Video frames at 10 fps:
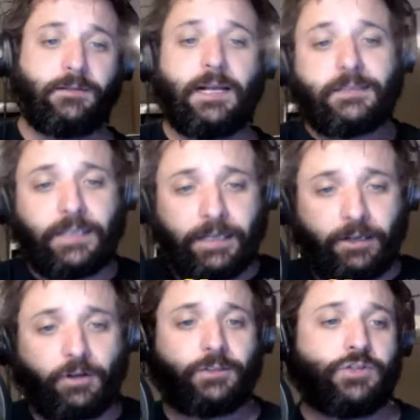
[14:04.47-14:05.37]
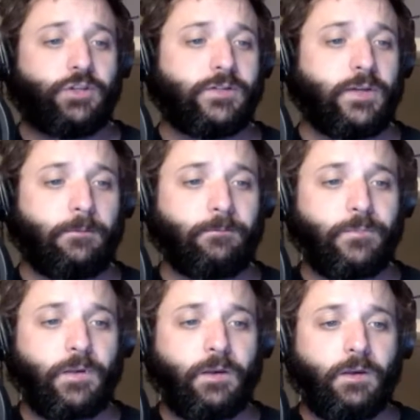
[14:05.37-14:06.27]
Guys and girls, I should say.
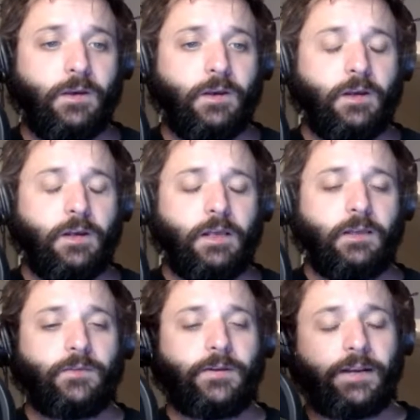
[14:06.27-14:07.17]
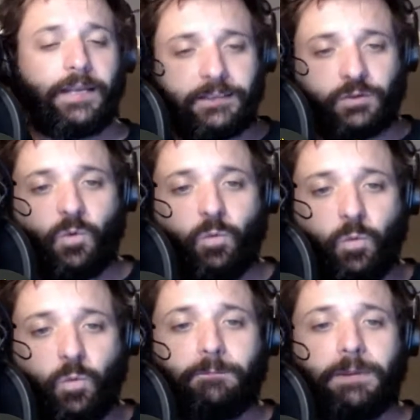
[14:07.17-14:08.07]
There is
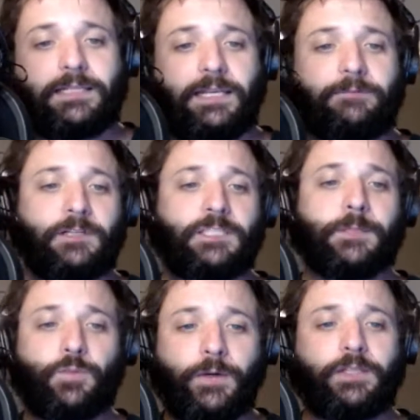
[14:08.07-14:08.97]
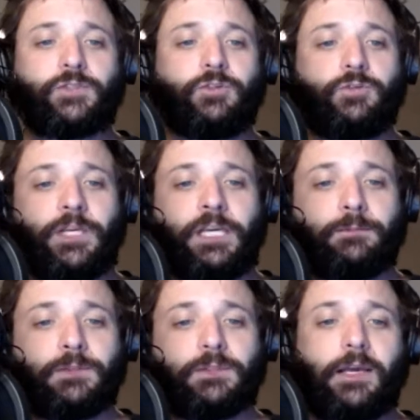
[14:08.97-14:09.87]
one big difference between these 2
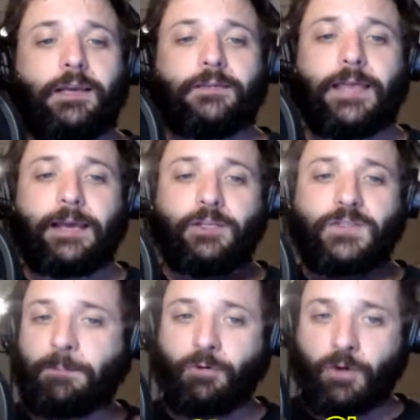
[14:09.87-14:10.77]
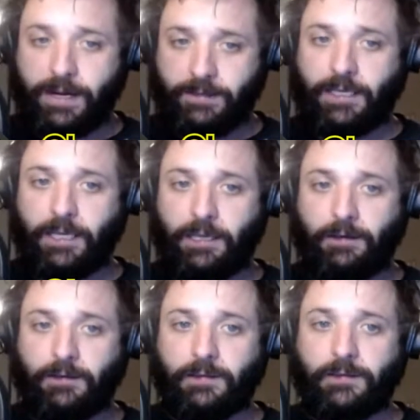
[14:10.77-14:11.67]
teams that could separate
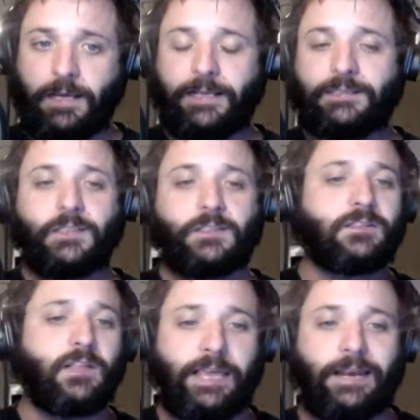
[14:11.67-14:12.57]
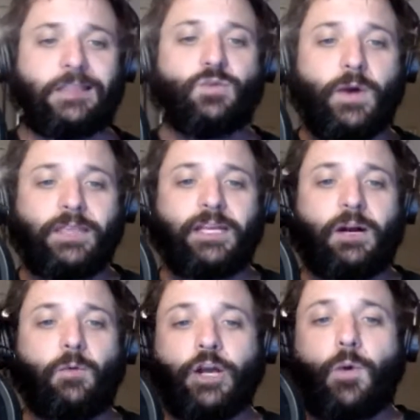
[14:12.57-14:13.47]
the slate and the way that I
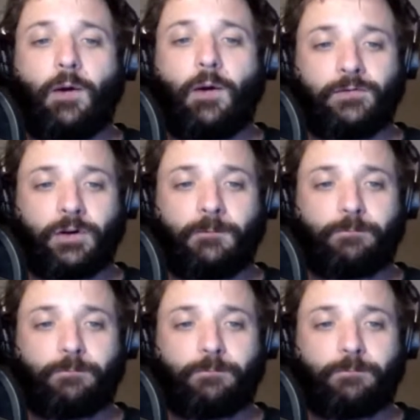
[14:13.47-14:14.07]
want to go, however.